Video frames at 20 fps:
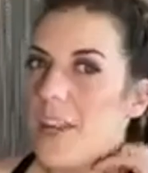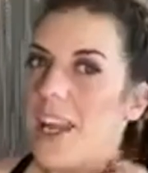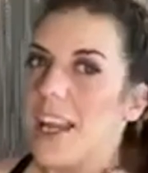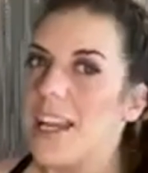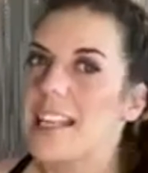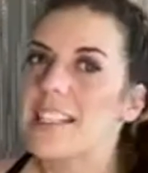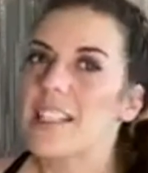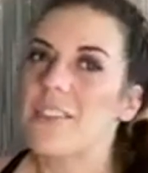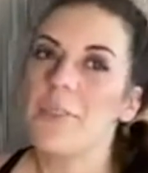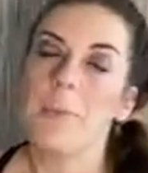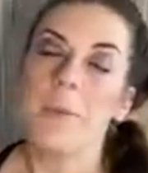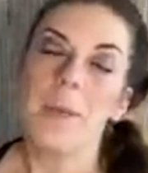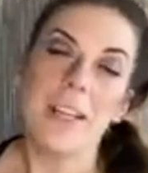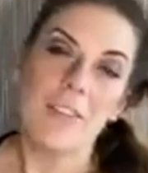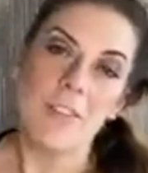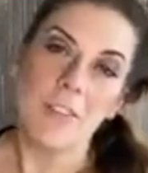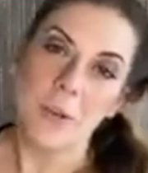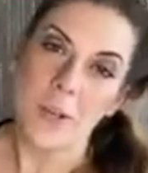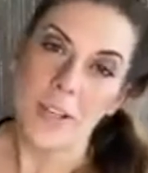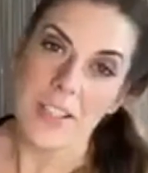Because everybody,
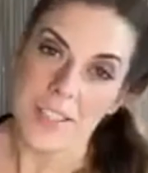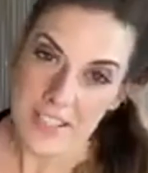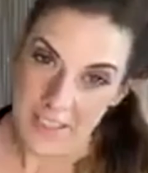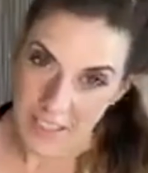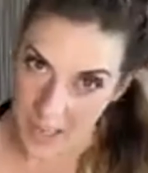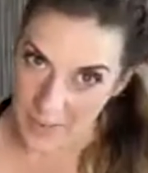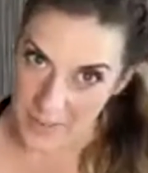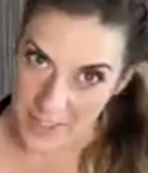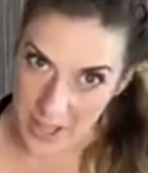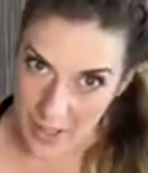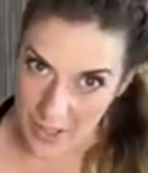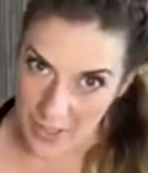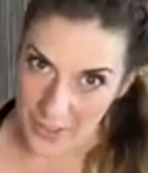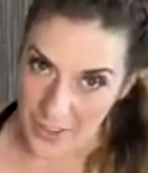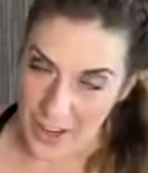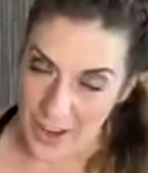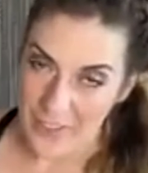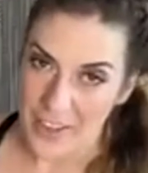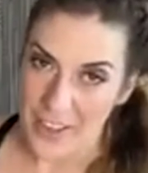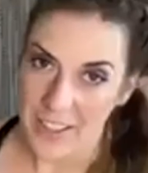of course, loves
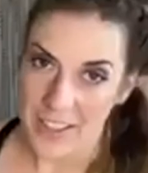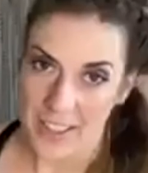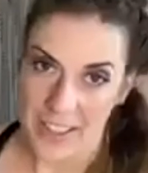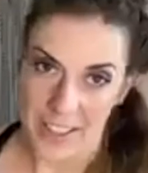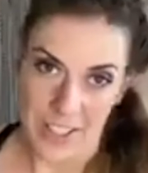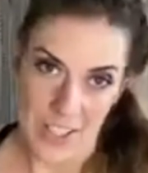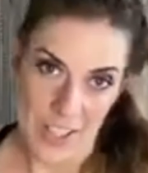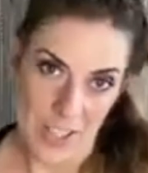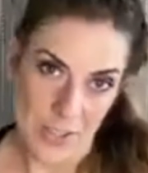holographic glitter.